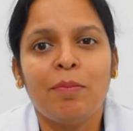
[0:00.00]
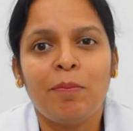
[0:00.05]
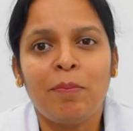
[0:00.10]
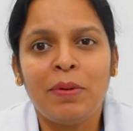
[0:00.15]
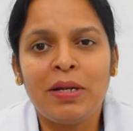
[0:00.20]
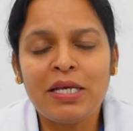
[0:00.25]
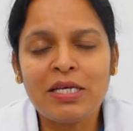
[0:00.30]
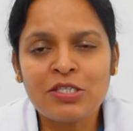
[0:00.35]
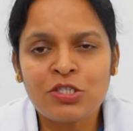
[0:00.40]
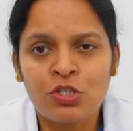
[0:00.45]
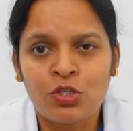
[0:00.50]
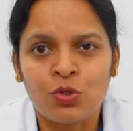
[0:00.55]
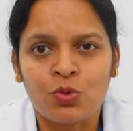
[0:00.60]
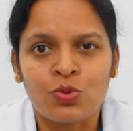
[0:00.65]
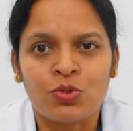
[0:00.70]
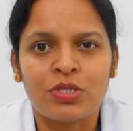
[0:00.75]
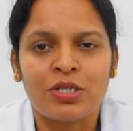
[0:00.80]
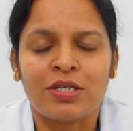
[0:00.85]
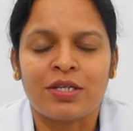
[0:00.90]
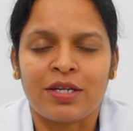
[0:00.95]
please
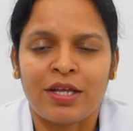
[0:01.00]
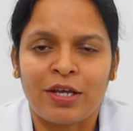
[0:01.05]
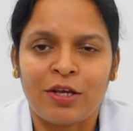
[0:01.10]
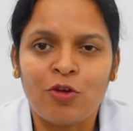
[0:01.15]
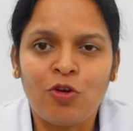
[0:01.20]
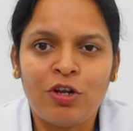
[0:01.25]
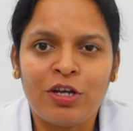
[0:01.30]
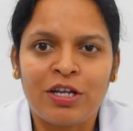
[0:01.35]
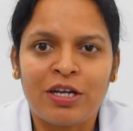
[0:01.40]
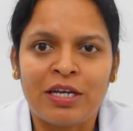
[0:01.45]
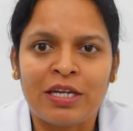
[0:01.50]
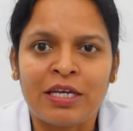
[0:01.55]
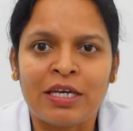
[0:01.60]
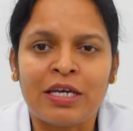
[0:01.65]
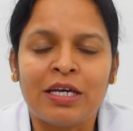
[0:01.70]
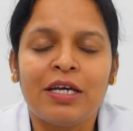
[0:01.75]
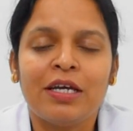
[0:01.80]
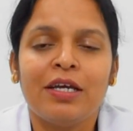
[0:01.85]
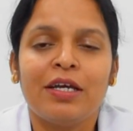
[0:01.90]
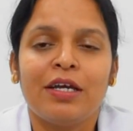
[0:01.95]
use it
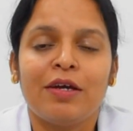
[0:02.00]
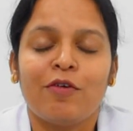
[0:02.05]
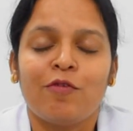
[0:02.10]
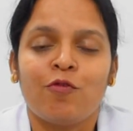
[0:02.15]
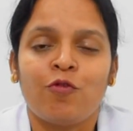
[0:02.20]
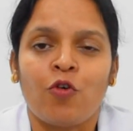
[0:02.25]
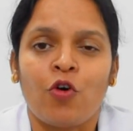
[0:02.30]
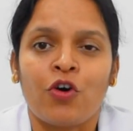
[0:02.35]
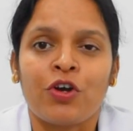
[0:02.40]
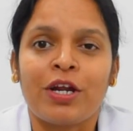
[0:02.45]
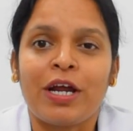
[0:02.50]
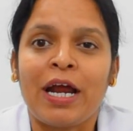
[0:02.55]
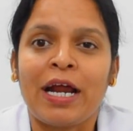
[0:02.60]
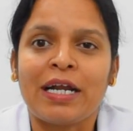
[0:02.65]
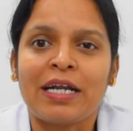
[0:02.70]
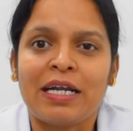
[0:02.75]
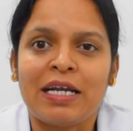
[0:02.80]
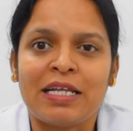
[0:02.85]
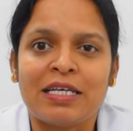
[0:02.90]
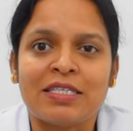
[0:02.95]
regularly for
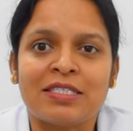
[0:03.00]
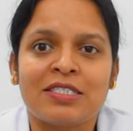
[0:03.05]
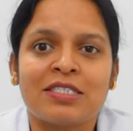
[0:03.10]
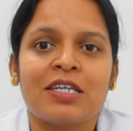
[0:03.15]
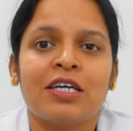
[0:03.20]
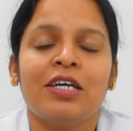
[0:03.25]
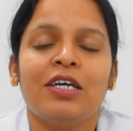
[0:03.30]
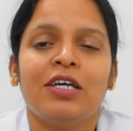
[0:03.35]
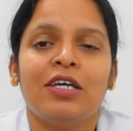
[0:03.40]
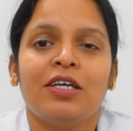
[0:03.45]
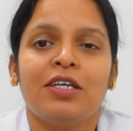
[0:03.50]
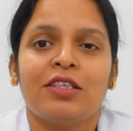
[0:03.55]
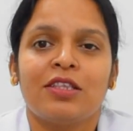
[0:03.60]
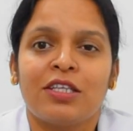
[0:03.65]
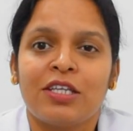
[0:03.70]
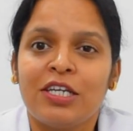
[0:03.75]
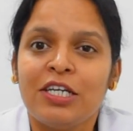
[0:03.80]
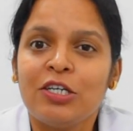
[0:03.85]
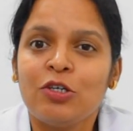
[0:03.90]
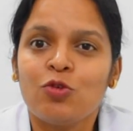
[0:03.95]
at least
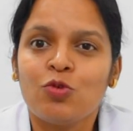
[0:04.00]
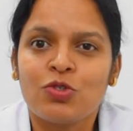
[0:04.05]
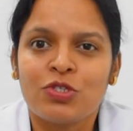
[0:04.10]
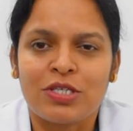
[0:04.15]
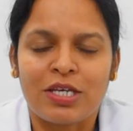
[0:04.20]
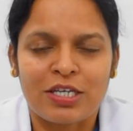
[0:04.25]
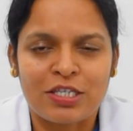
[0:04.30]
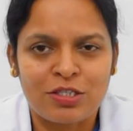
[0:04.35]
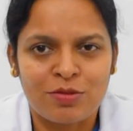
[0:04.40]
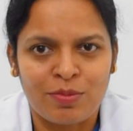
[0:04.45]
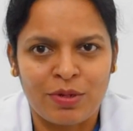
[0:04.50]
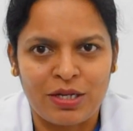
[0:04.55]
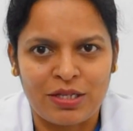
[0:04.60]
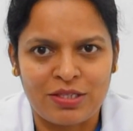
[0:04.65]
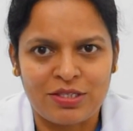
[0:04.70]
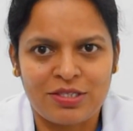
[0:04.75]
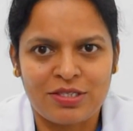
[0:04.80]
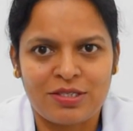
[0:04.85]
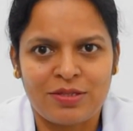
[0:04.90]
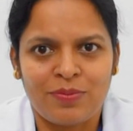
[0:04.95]
3 to 6
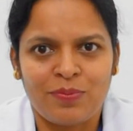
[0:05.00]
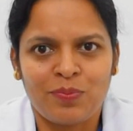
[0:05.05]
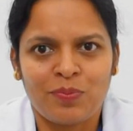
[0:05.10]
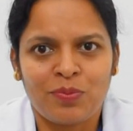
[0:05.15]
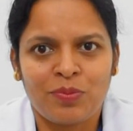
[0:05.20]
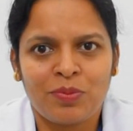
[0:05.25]
months.